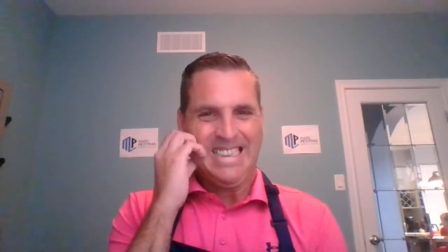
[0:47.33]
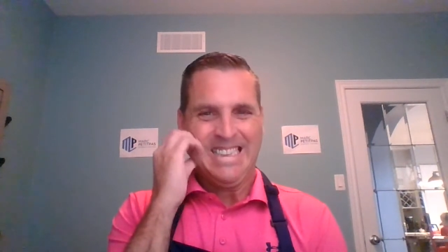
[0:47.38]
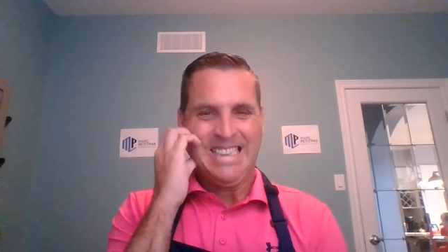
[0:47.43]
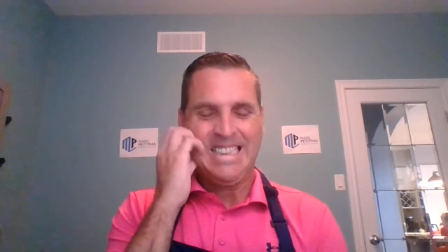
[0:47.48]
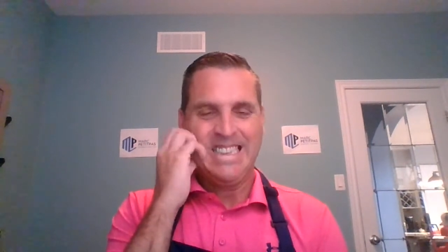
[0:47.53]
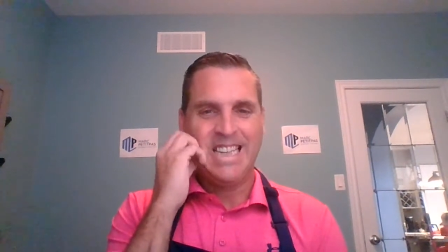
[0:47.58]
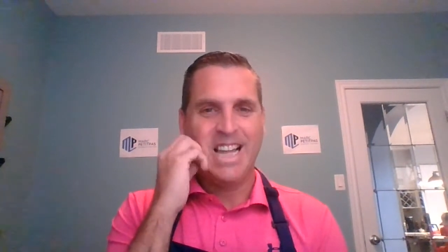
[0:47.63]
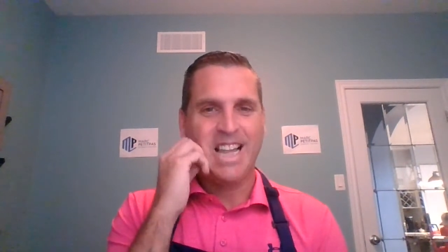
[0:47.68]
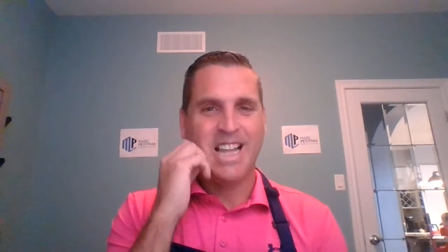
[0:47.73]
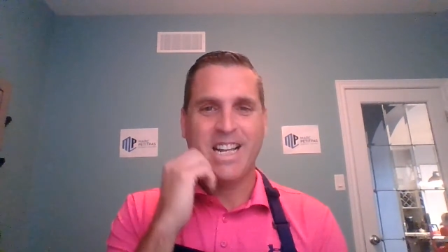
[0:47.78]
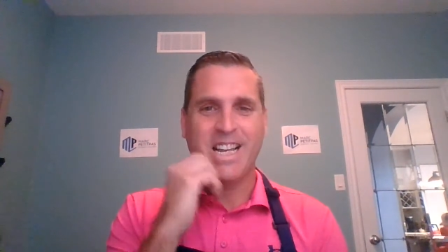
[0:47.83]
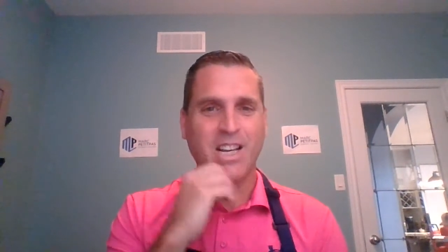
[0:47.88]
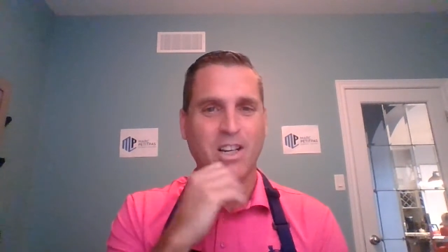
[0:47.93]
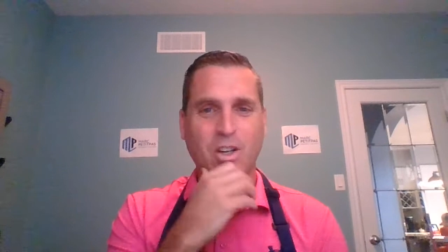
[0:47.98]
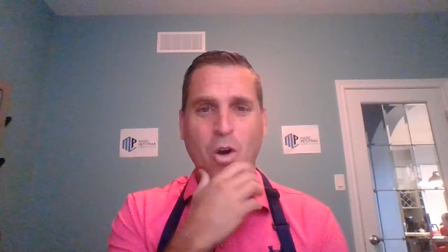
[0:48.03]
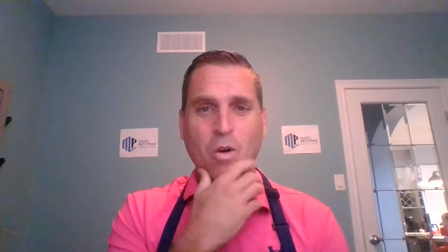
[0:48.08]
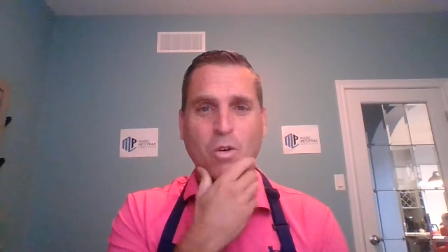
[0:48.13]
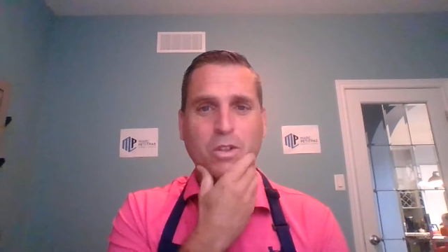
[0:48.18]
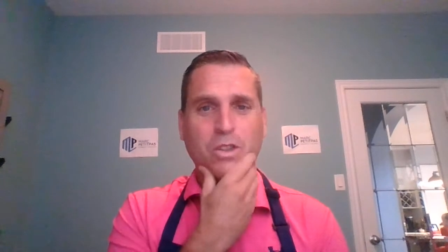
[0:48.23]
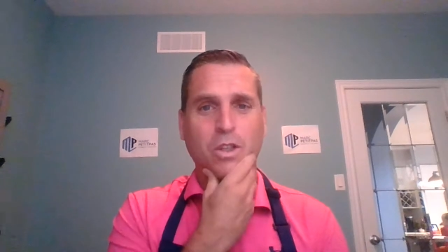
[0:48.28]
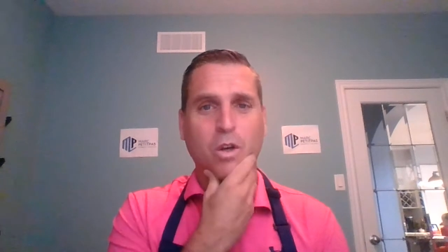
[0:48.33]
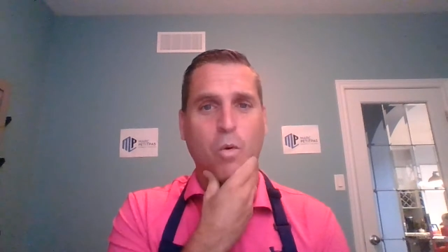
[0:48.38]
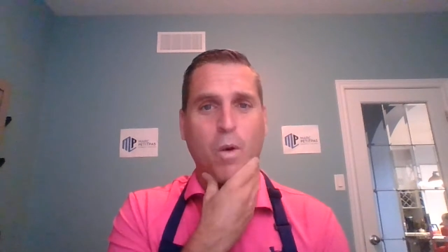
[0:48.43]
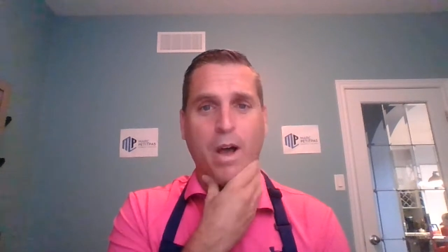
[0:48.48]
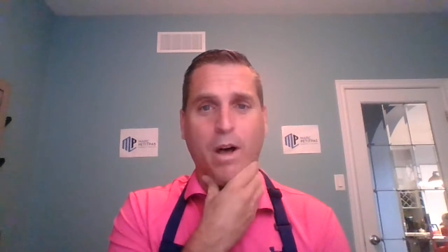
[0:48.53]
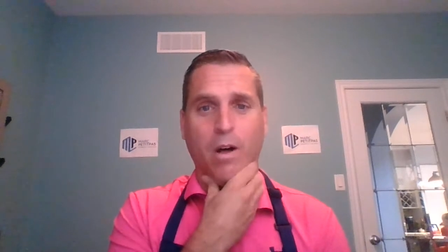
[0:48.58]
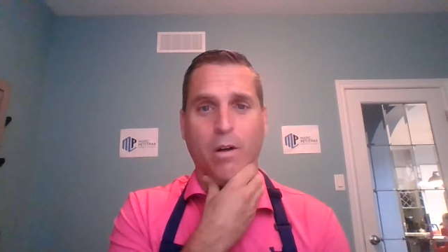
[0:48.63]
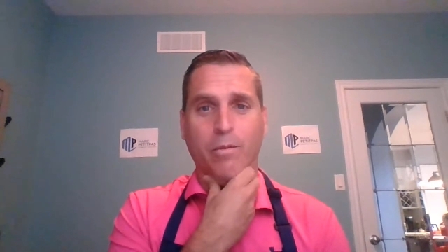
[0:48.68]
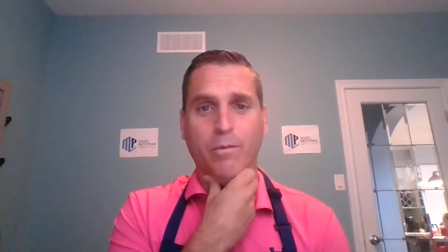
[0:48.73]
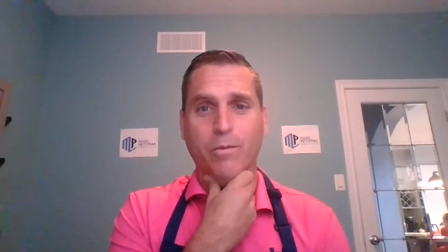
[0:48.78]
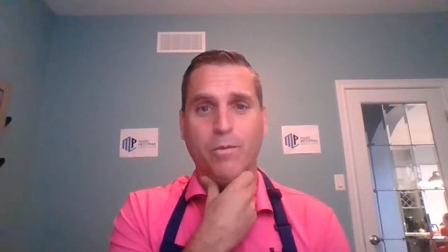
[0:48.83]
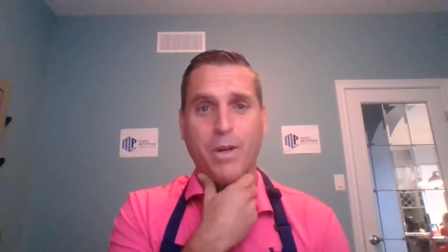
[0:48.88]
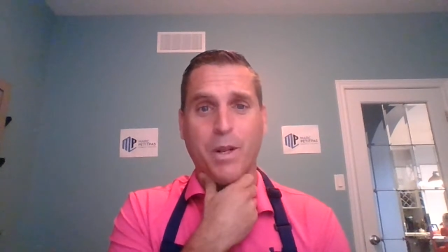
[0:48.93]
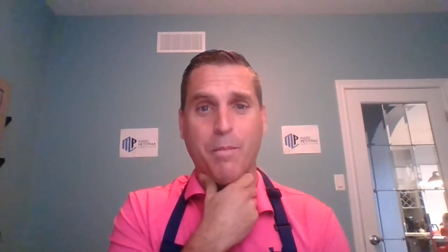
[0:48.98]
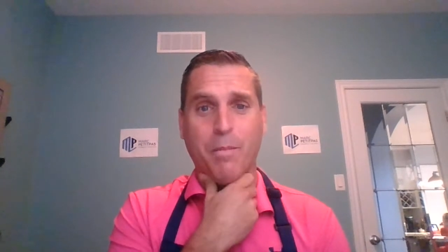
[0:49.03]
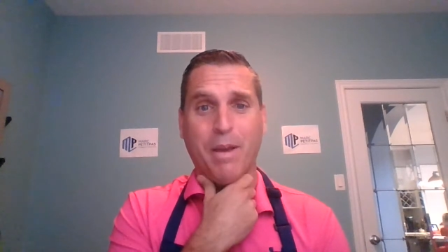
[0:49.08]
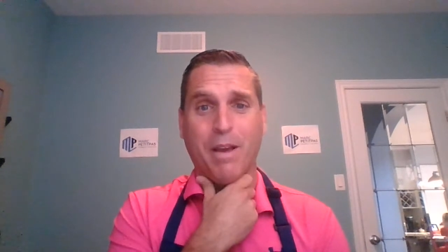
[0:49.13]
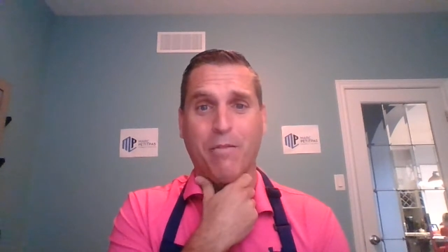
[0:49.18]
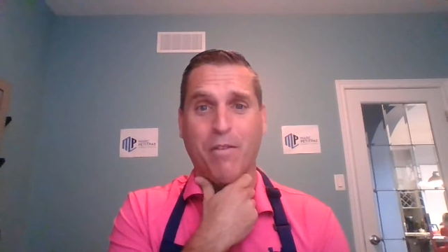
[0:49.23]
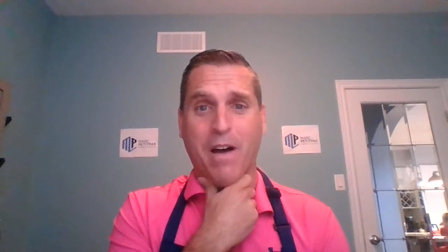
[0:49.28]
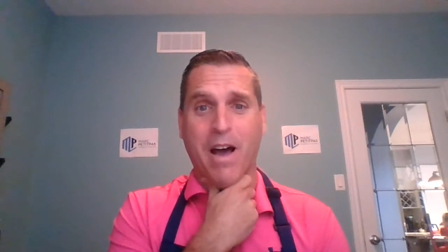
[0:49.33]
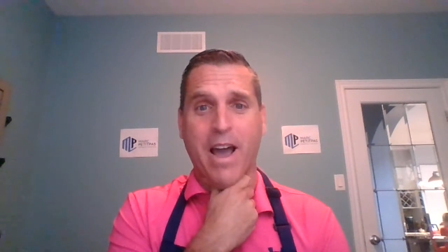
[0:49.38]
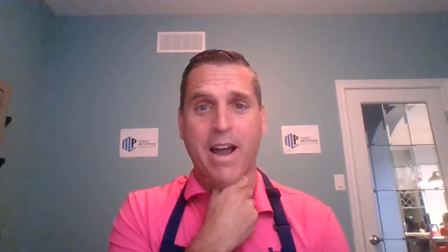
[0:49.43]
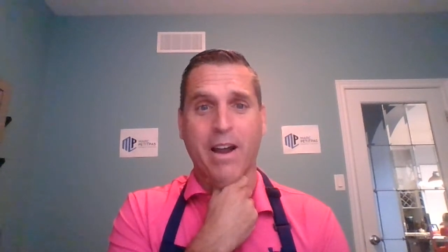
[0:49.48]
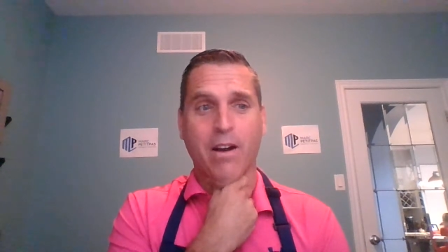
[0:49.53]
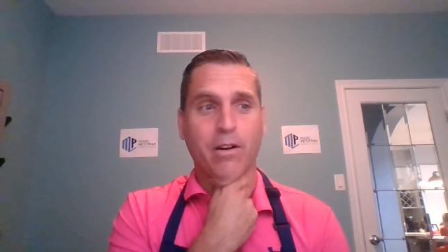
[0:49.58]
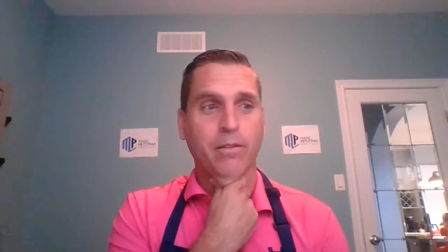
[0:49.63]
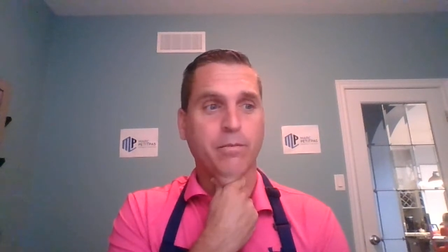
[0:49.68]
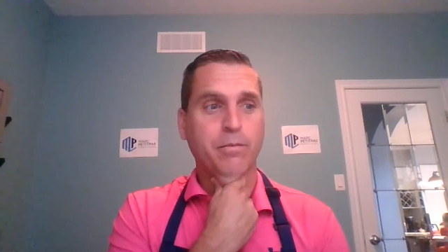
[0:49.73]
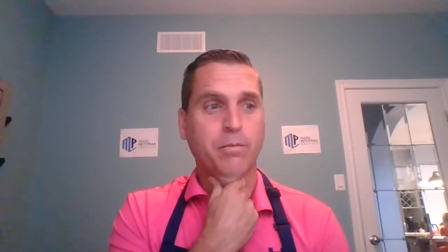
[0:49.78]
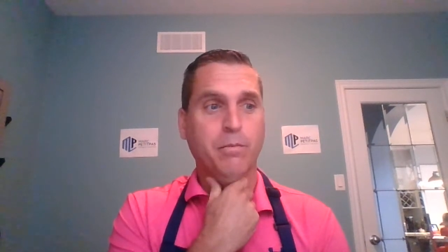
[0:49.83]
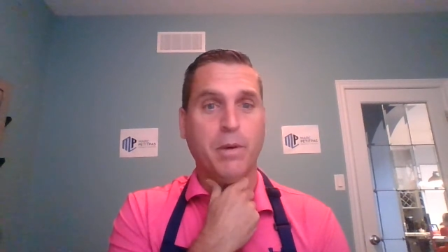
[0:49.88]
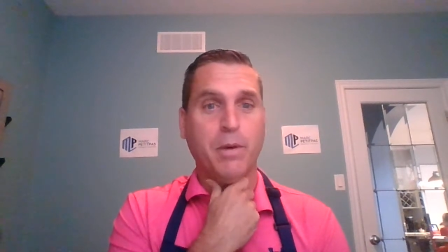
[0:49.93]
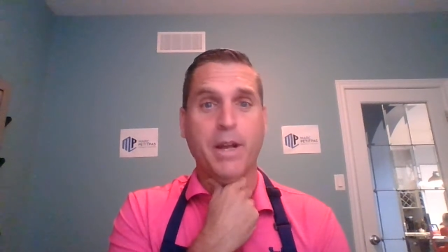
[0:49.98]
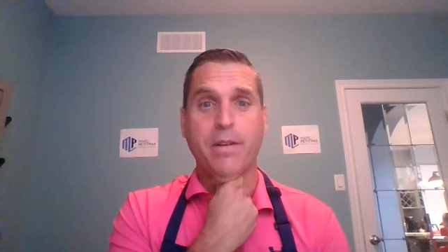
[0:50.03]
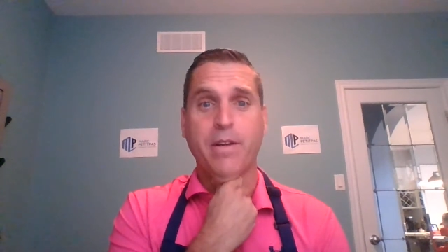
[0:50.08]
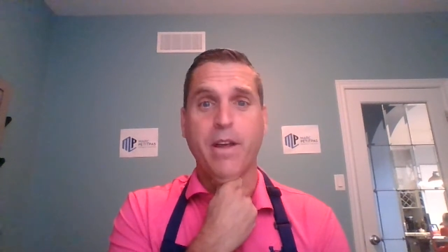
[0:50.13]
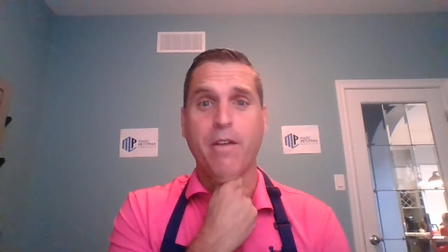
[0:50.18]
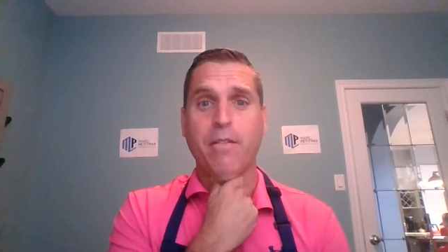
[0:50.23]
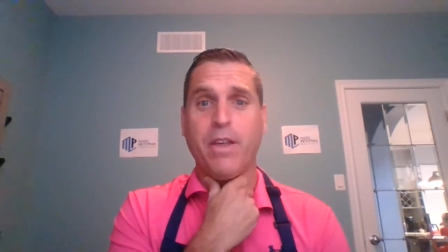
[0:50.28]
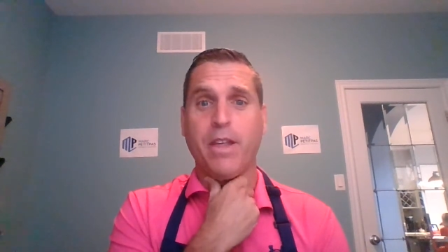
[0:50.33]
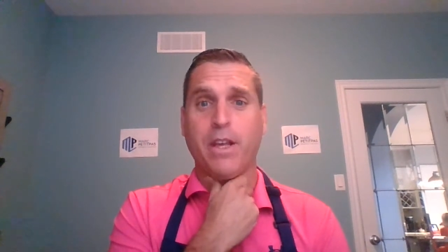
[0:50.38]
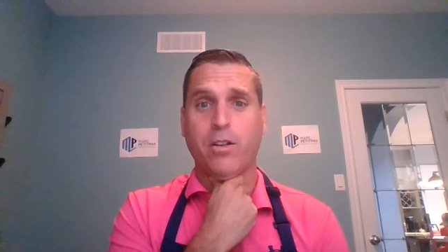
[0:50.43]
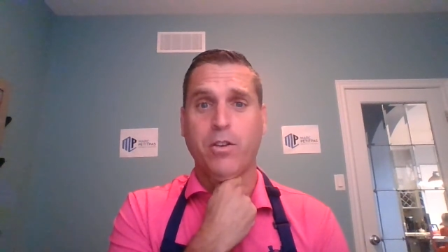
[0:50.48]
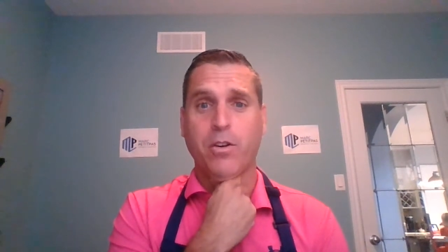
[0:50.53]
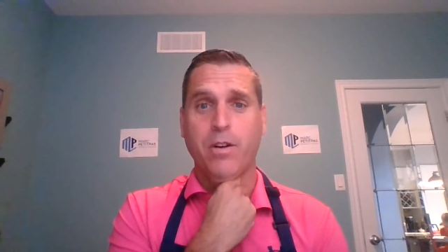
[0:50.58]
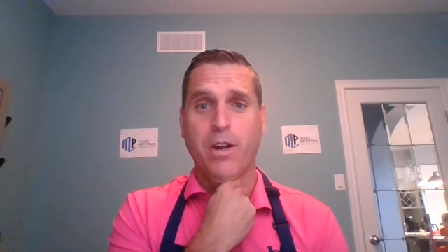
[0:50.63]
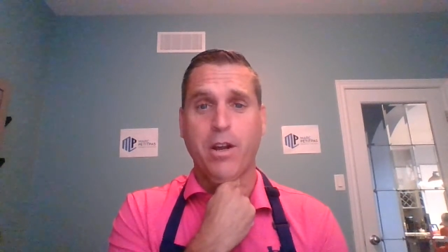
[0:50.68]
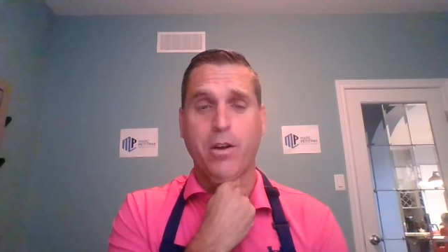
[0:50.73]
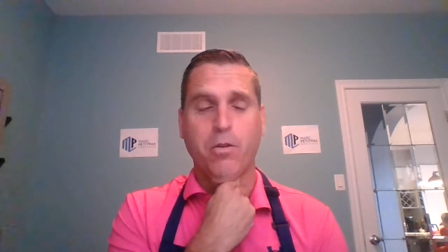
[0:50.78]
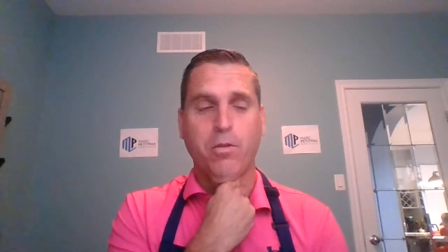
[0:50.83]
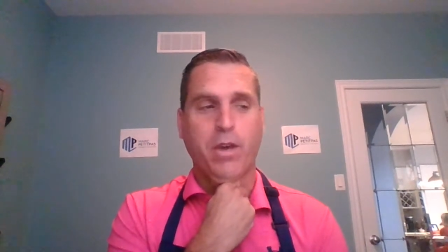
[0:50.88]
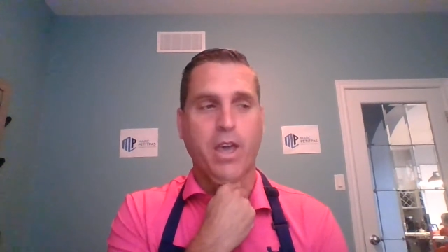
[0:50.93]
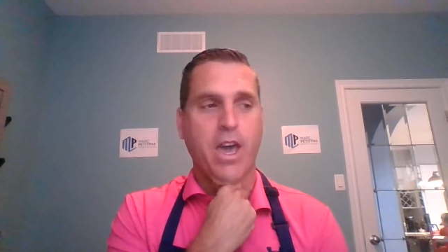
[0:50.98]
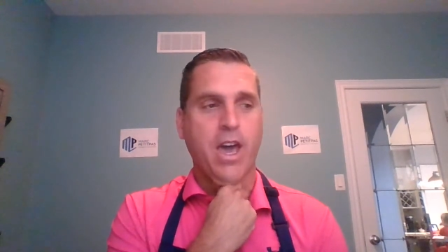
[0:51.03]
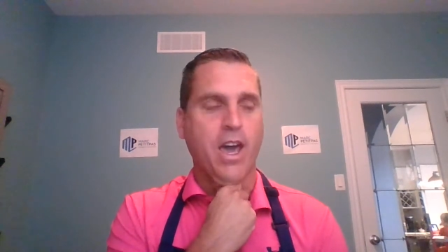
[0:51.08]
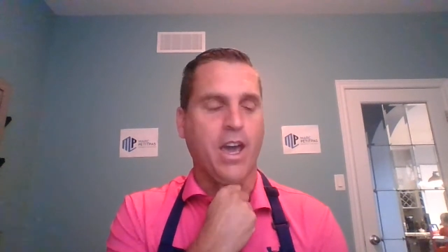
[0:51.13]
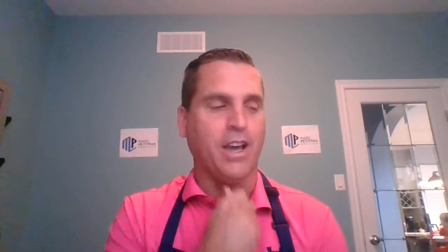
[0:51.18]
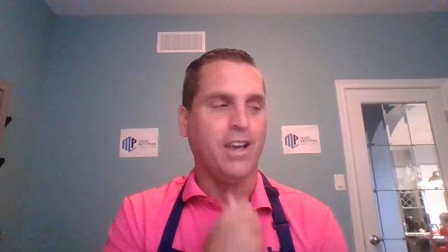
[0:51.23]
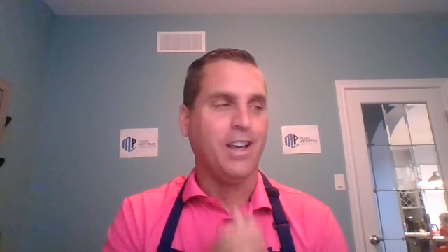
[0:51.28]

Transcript: yeah, that didn't go so well. We had a big fire, but everything turned out okay.